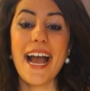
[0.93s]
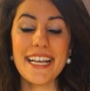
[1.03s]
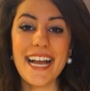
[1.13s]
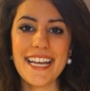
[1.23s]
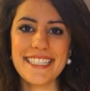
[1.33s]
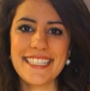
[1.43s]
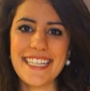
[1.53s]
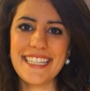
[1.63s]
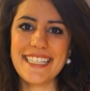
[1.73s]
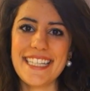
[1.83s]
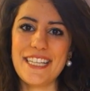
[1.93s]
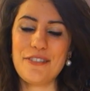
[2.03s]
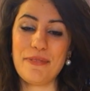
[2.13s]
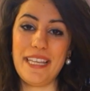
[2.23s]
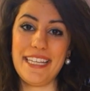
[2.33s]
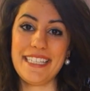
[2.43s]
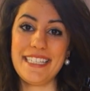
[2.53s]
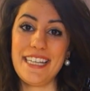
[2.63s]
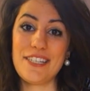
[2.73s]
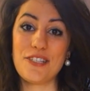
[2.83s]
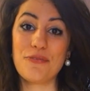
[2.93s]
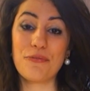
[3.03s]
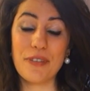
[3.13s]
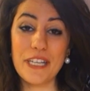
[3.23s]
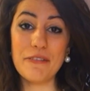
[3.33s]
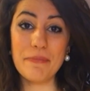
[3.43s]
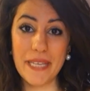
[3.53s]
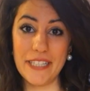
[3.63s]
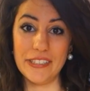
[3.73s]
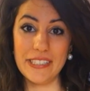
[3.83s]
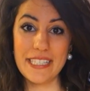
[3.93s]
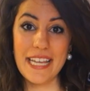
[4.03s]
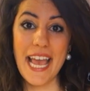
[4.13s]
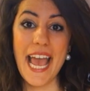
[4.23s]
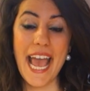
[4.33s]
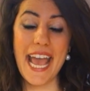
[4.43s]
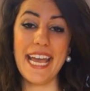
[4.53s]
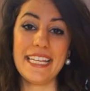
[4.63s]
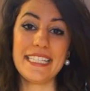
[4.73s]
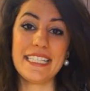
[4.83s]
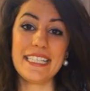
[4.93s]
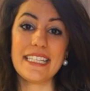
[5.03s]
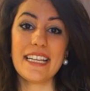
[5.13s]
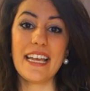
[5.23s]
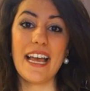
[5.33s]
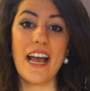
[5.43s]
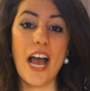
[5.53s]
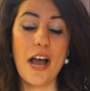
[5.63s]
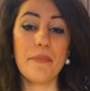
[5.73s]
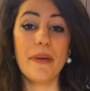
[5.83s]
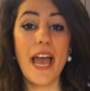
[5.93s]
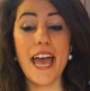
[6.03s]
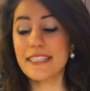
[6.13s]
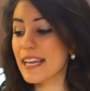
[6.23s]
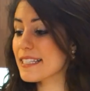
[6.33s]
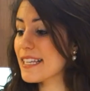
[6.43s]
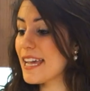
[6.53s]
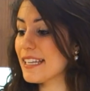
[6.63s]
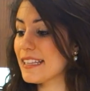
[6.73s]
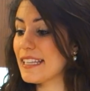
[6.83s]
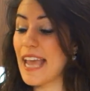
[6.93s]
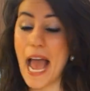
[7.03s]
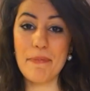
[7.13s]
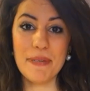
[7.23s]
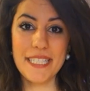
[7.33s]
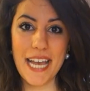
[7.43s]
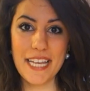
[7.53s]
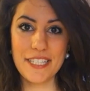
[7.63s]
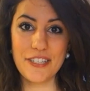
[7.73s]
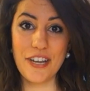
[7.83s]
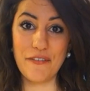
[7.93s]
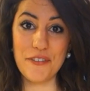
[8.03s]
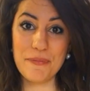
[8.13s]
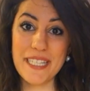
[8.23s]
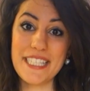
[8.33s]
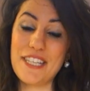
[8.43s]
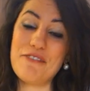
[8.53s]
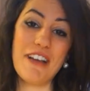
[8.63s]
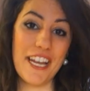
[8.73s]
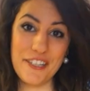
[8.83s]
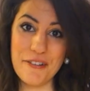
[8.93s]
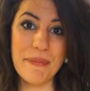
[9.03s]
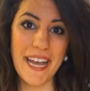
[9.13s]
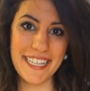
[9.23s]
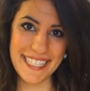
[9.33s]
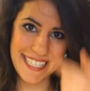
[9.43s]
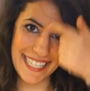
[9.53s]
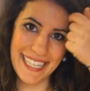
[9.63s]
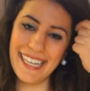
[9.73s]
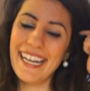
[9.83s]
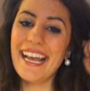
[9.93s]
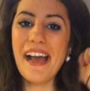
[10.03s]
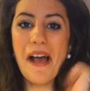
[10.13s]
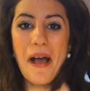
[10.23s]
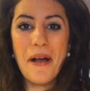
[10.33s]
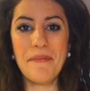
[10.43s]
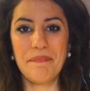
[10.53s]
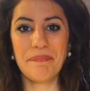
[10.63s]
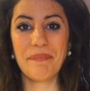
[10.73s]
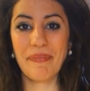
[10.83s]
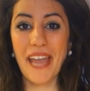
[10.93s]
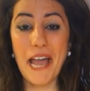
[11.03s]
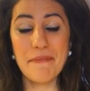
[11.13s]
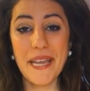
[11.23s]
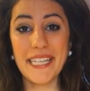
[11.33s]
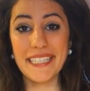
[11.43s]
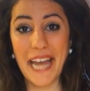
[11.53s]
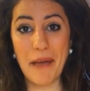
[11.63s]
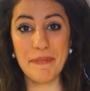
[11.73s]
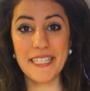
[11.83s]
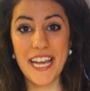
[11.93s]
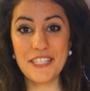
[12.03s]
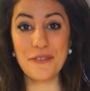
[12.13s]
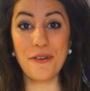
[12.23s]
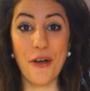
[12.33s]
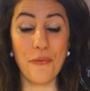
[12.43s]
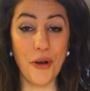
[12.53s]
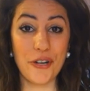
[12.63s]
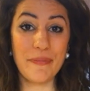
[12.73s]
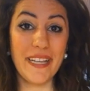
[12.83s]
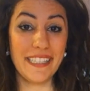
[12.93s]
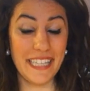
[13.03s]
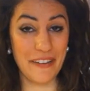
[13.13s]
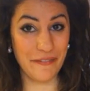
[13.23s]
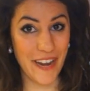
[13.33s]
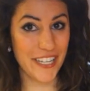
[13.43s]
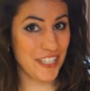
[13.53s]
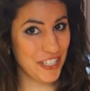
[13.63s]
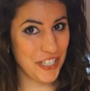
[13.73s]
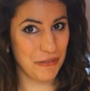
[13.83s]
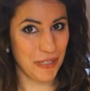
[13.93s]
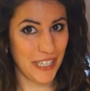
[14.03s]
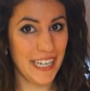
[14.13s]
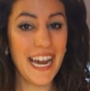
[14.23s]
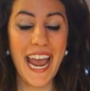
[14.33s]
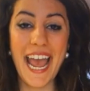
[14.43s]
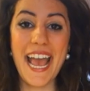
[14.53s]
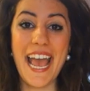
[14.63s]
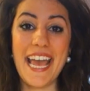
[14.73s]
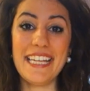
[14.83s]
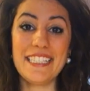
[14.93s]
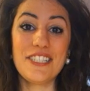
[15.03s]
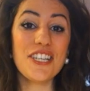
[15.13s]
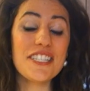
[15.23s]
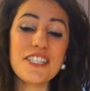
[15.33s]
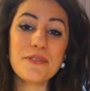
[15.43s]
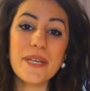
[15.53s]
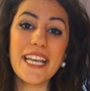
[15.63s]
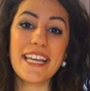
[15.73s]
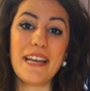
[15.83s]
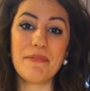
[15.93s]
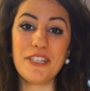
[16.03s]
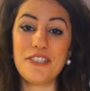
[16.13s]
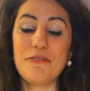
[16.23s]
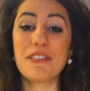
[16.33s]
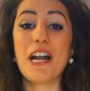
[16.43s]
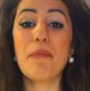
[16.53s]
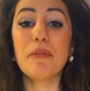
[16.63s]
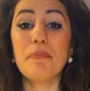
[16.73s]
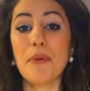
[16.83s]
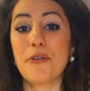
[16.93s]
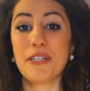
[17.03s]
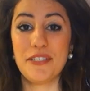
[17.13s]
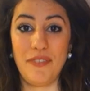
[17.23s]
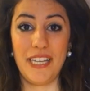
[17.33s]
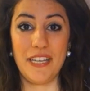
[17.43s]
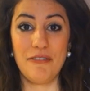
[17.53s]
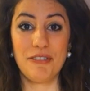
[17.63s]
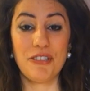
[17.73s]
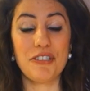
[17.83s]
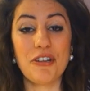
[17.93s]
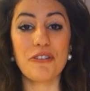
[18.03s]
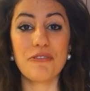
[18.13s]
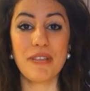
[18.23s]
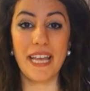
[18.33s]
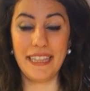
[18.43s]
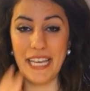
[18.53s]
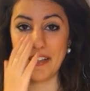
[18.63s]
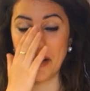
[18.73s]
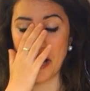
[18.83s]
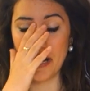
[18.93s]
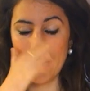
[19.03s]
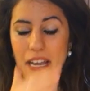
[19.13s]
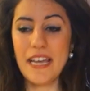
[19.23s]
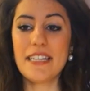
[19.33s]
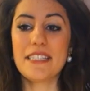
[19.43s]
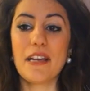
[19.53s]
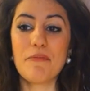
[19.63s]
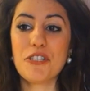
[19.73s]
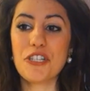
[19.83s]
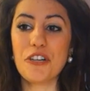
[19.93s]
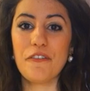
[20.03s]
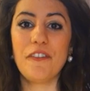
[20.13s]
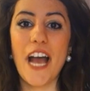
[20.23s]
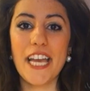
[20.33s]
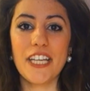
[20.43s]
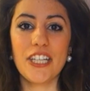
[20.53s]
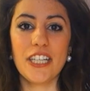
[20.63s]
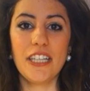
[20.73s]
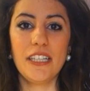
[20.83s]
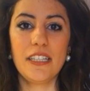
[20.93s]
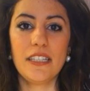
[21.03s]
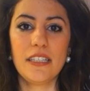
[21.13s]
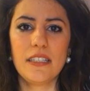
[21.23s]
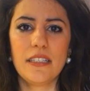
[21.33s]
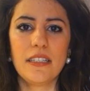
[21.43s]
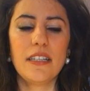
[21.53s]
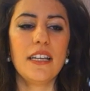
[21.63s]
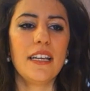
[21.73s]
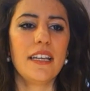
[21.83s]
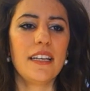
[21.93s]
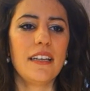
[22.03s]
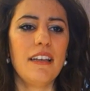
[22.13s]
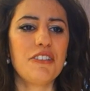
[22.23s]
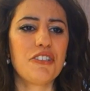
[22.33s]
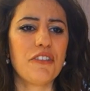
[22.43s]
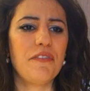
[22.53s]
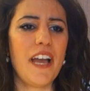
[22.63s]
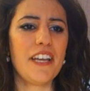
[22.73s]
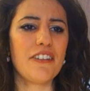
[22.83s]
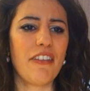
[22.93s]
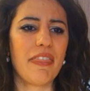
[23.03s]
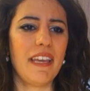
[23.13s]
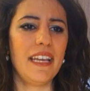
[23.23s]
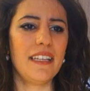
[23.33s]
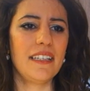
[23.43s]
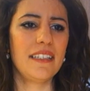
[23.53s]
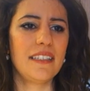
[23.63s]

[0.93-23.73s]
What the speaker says: Hi guys, it's Anastasia with Anastasia's Real Meals, and as I said in the appetizer, if you missed it, you got to go back and see it. I made an appetizer, a watermelon and feta skewer, and just this weekend I'm going to do a couple bonus videos to show you that there are some surefire, is surefire a thing?